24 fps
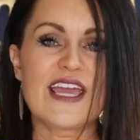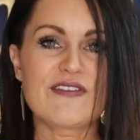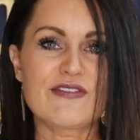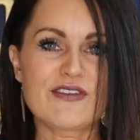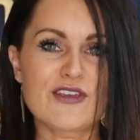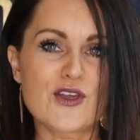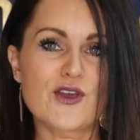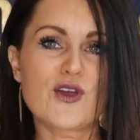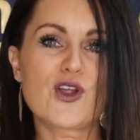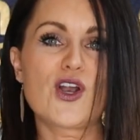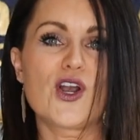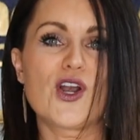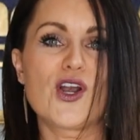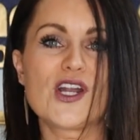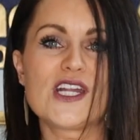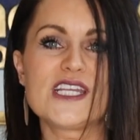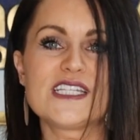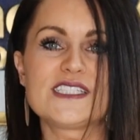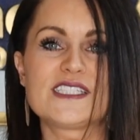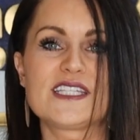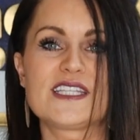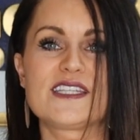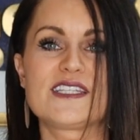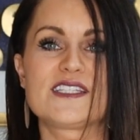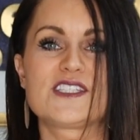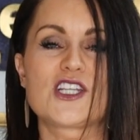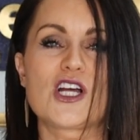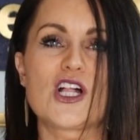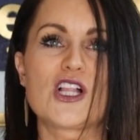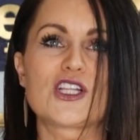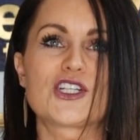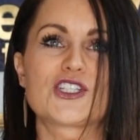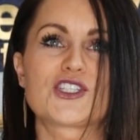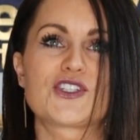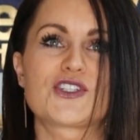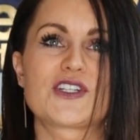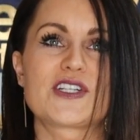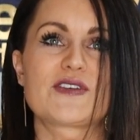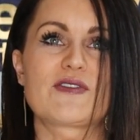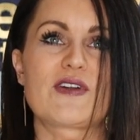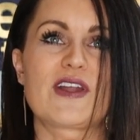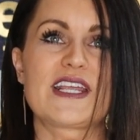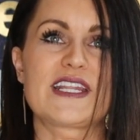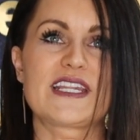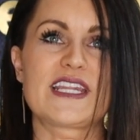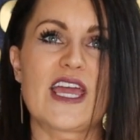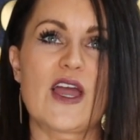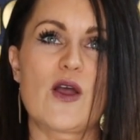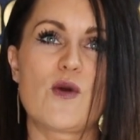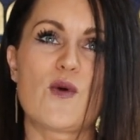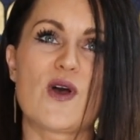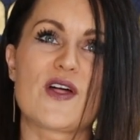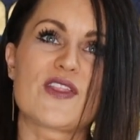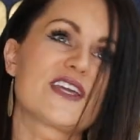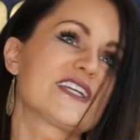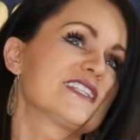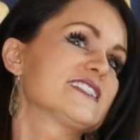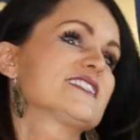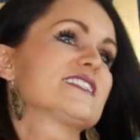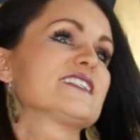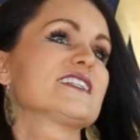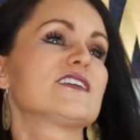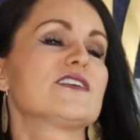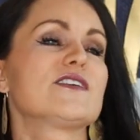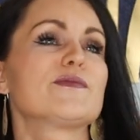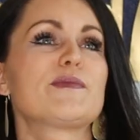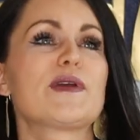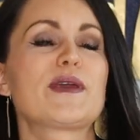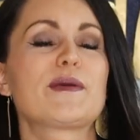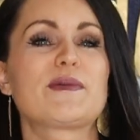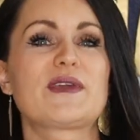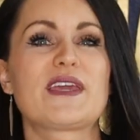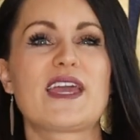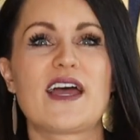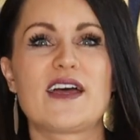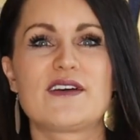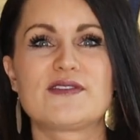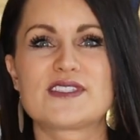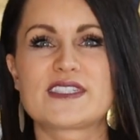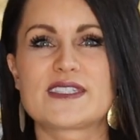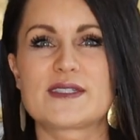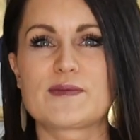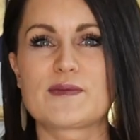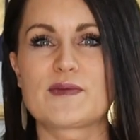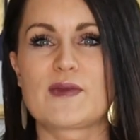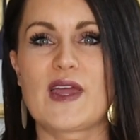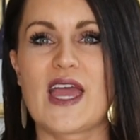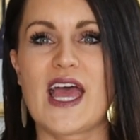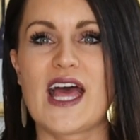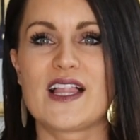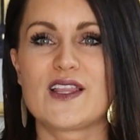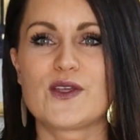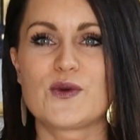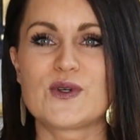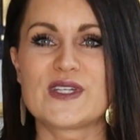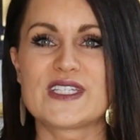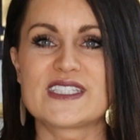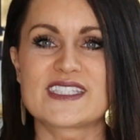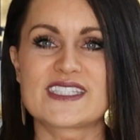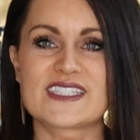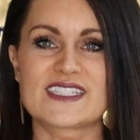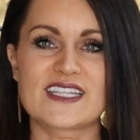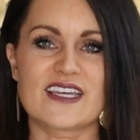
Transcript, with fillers: If you hurry to the Dollar Tree right now, while they still maybe have some Halloween